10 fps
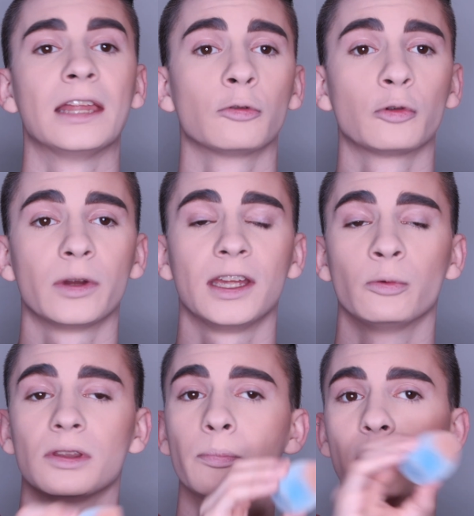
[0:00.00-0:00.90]
And then we went
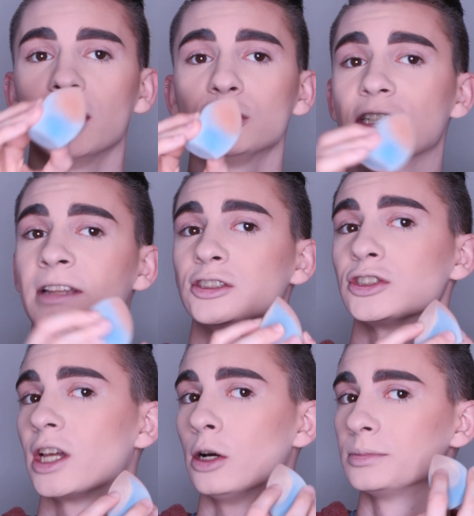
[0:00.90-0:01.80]
in with blush, and that
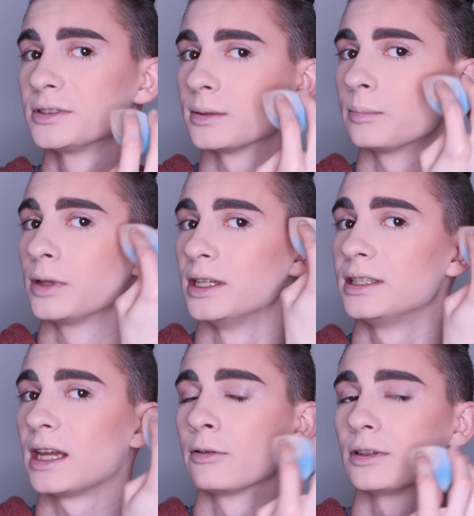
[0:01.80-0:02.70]
just helps
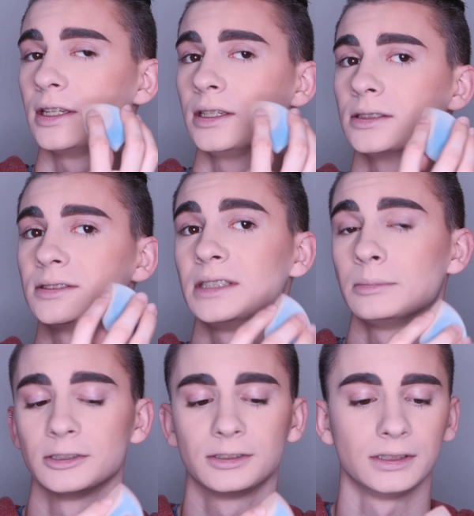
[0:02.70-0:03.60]
blend everything
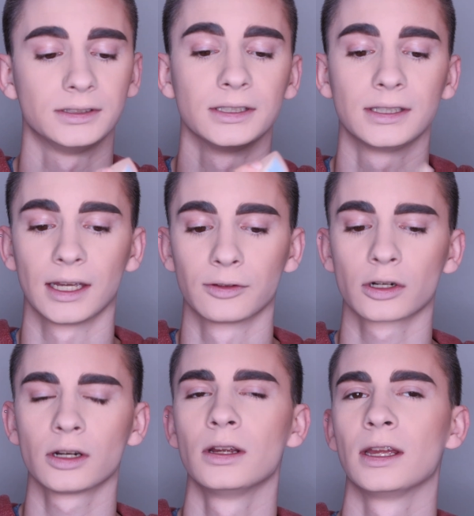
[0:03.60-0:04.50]
seamlessly
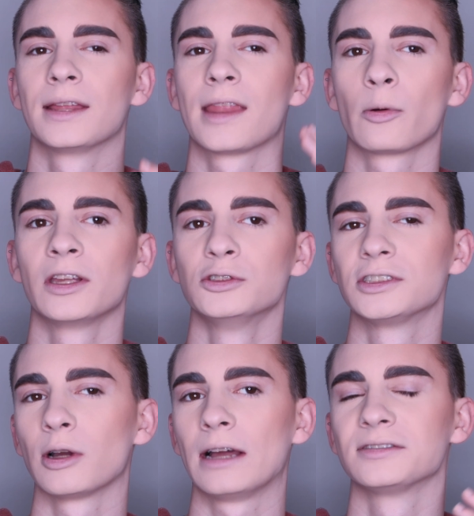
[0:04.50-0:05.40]
together. And that way you
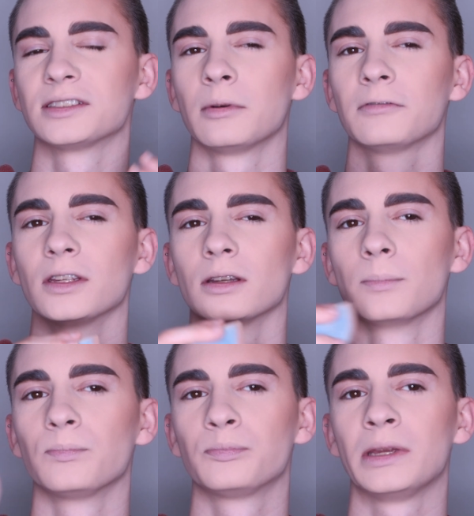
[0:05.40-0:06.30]
still have some of
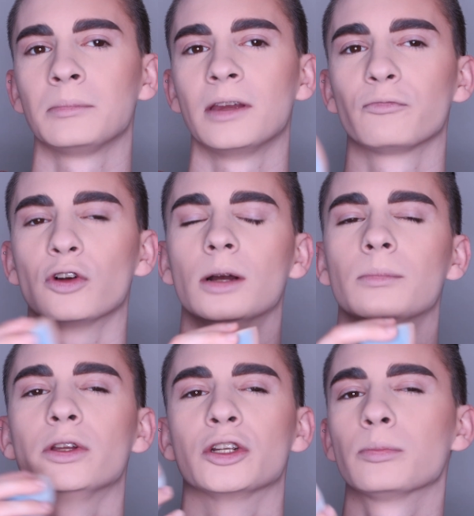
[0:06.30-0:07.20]
the pigment
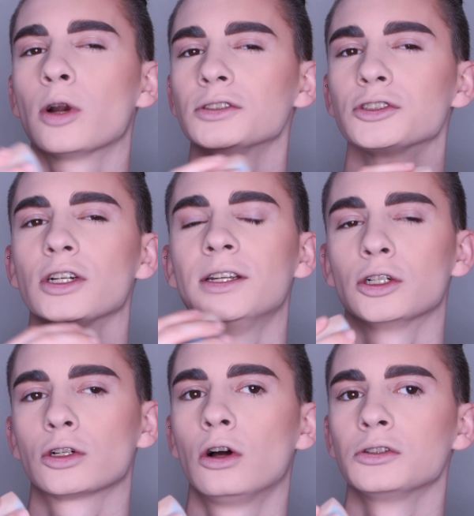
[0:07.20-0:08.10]
from your bronzer
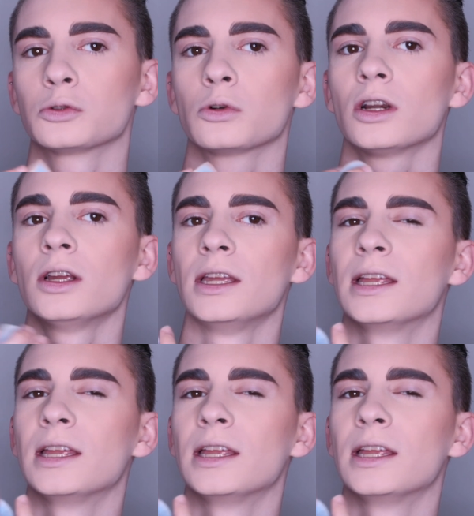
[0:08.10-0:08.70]
and your contour,